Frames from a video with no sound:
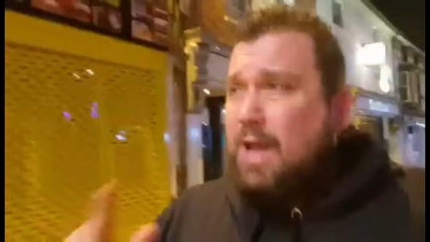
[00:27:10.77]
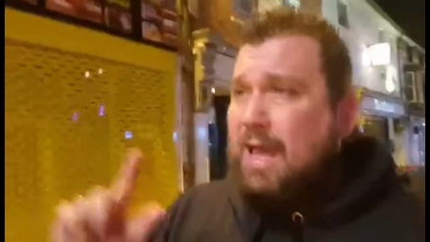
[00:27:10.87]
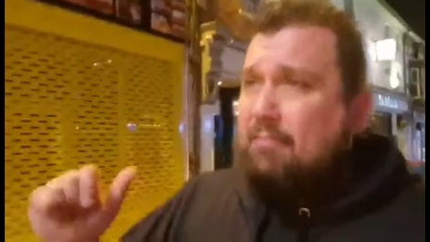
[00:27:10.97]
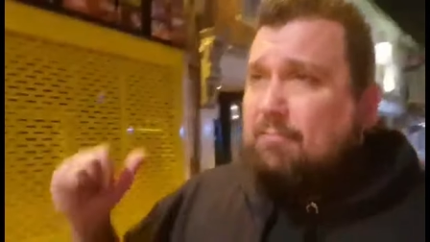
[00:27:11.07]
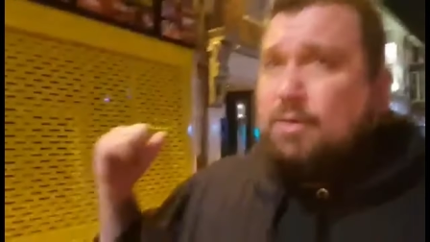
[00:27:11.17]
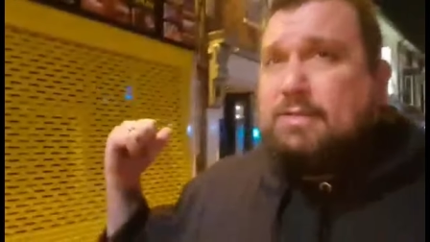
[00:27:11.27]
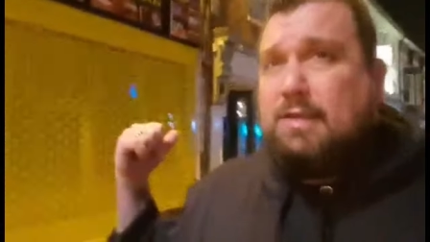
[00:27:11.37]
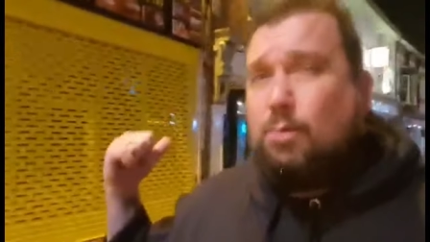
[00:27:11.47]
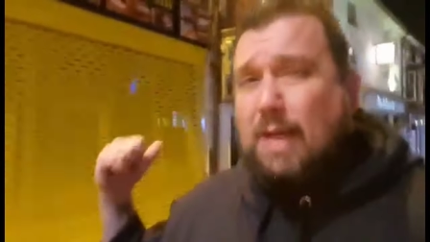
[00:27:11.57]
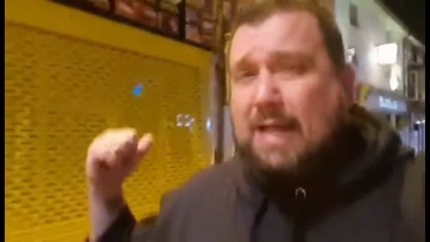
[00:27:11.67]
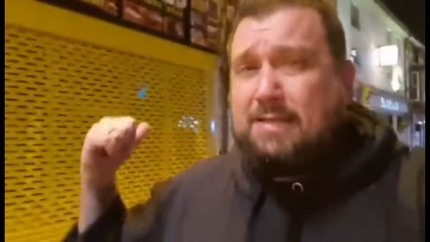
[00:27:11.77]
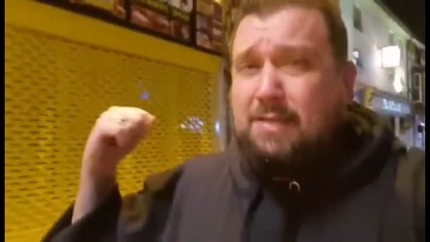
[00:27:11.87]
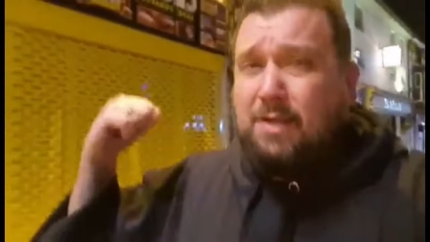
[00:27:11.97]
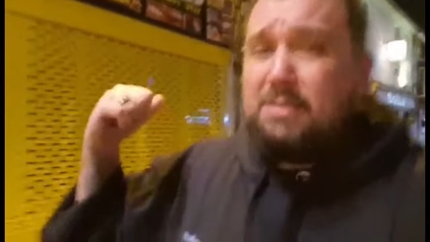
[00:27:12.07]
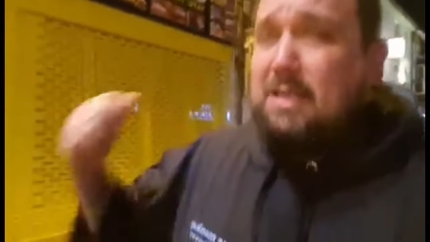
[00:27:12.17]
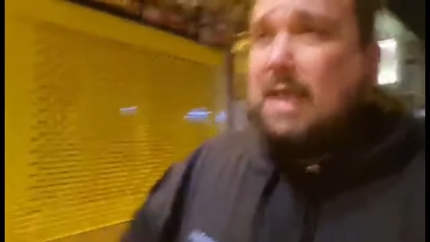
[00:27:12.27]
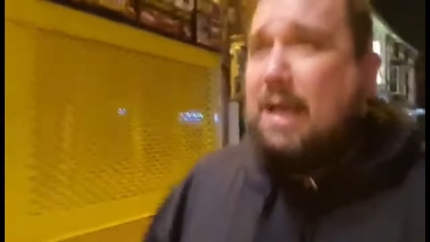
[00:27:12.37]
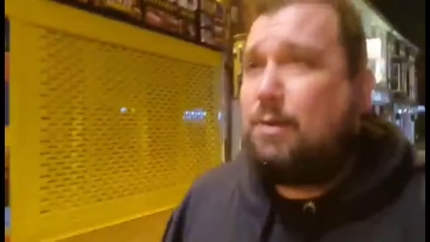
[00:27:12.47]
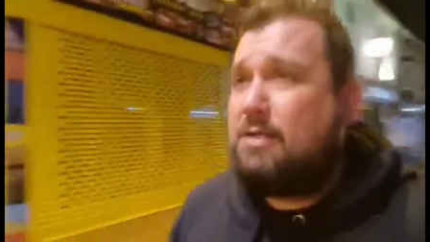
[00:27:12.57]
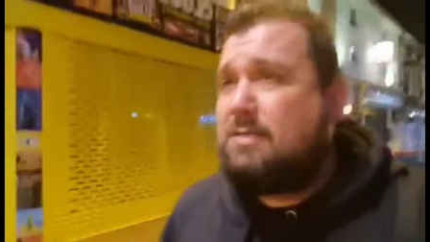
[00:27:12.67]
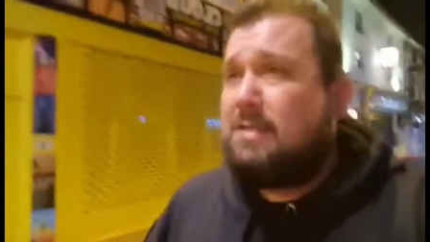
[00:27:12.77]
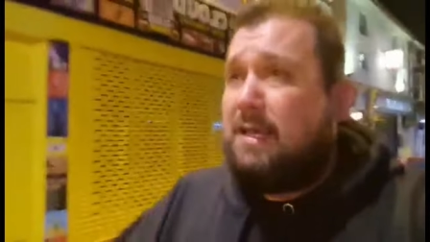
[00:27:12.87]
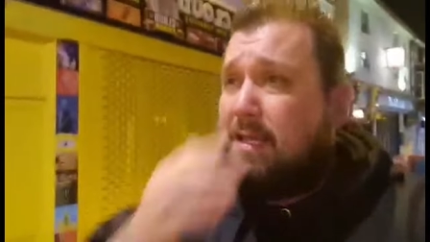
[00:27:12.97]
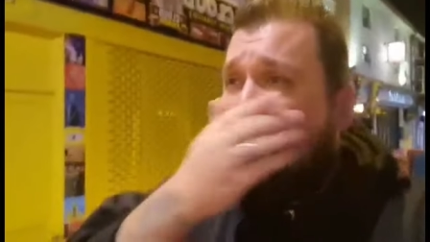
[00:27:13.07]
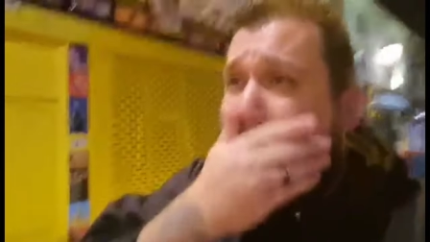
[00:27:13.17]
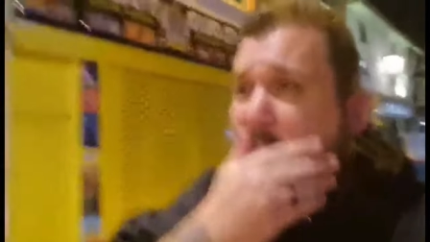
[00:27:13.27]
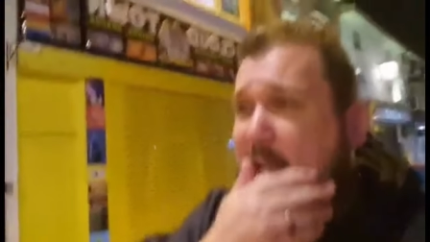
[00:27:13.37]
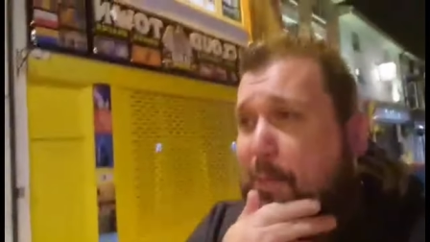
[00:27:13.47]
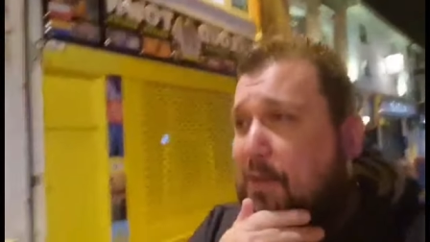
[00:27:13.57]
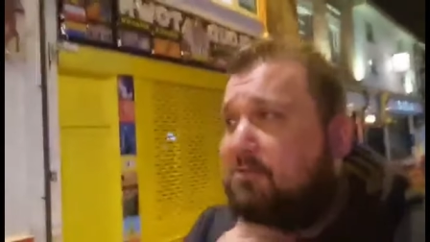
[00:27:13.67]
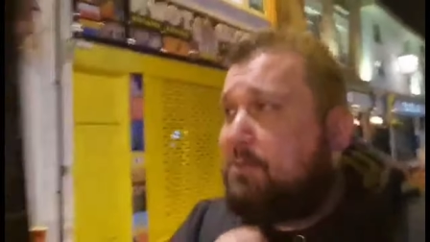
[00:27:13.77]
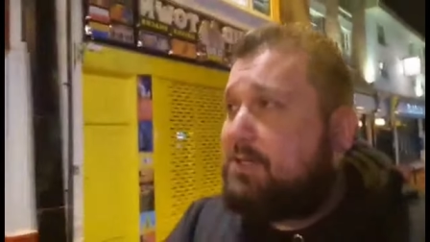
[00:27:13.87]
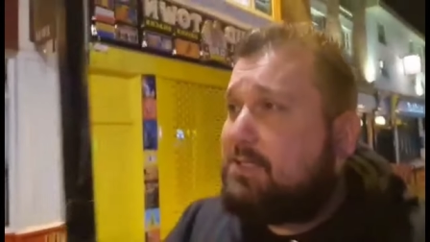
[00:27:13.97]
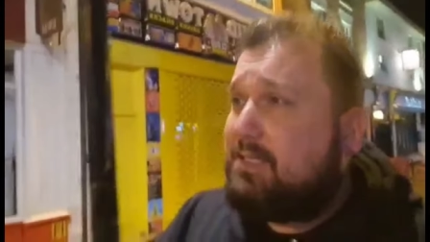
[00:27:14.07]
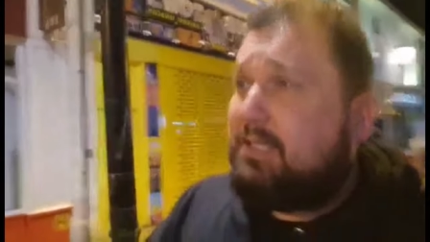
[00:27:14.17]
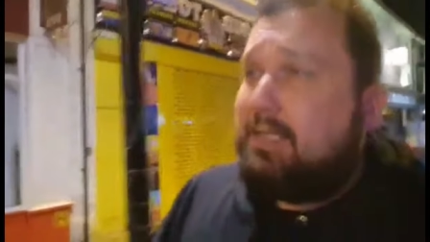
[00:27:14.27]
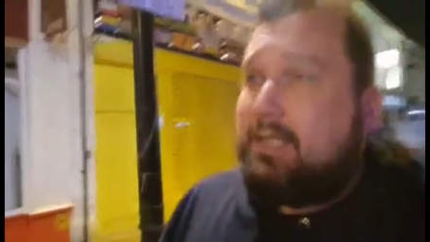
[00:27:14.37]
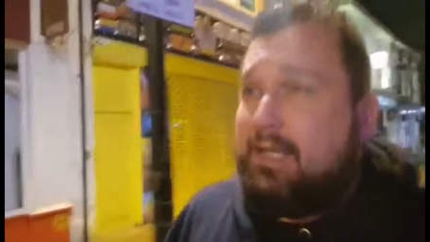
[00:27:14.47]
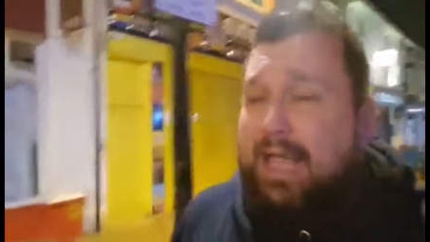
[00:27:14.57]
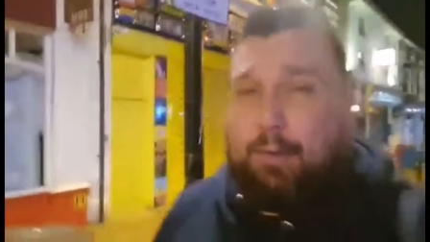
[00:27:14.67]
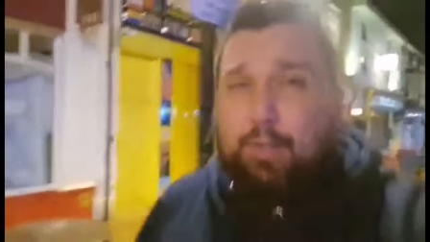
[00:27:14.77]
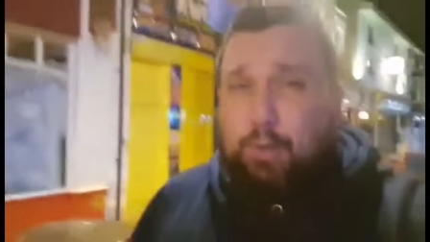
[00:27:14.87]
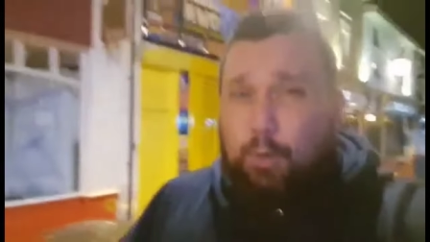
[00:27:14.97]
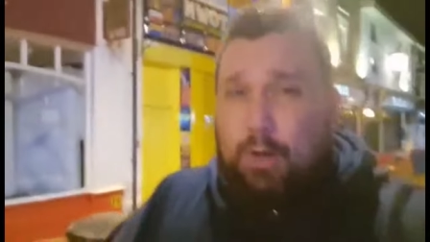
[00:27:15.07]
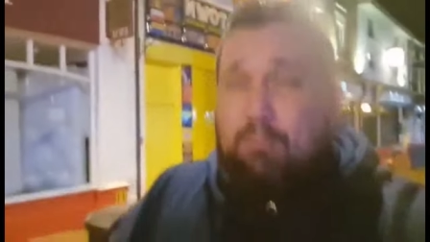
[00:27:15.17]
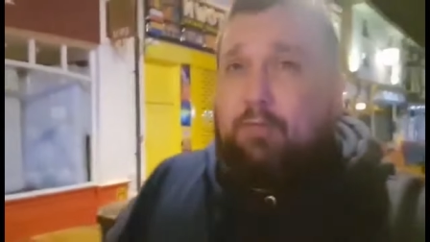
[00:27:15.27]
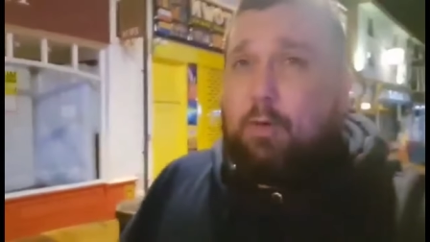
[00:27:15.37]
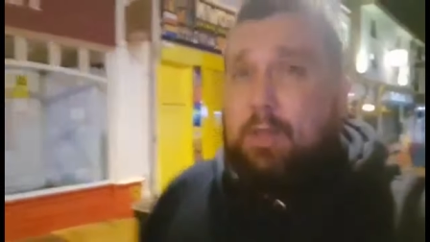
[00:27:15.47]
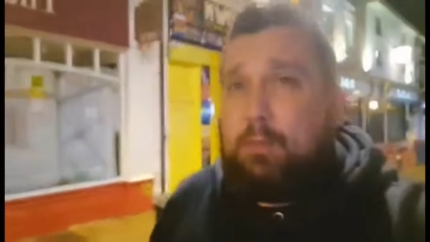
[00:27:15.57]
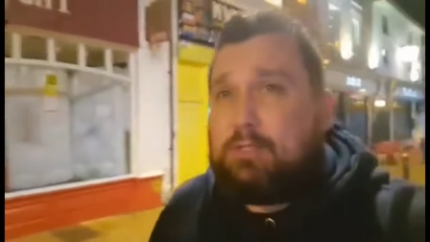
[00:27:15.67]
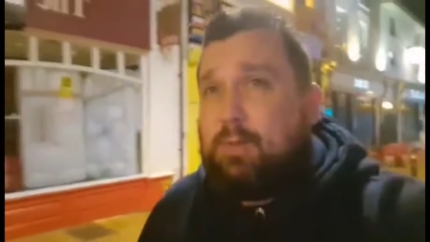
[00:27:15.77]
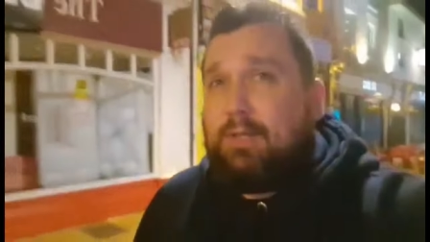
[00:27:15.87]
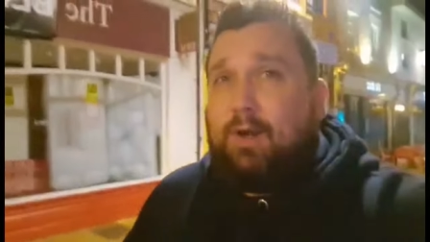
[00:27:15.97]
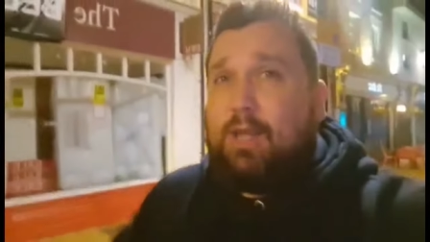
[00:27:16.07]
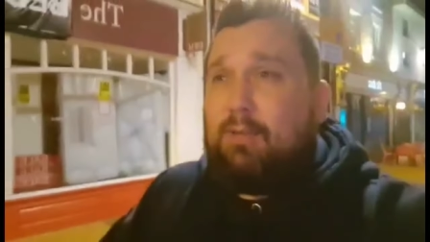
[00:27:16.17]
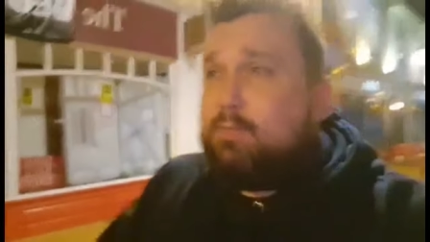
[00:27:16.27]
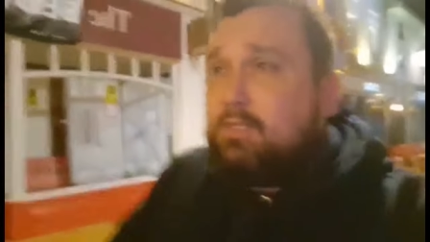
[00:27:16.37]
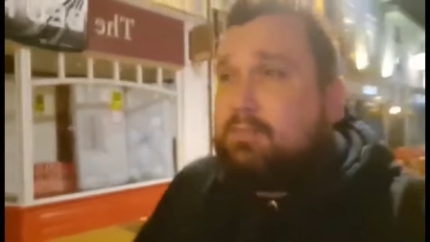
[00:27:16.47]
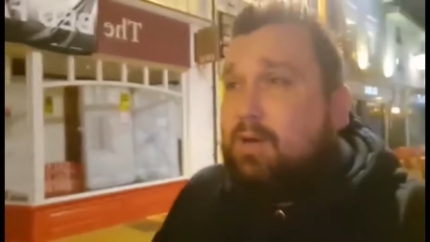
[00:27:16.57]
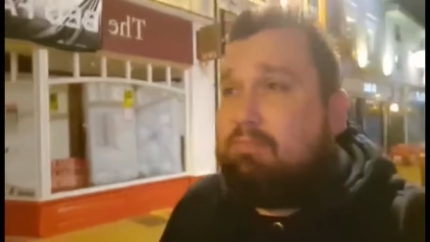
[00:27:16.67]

Every single lad that I just encountered in the, uh, the old held a door open for me, was polite, was...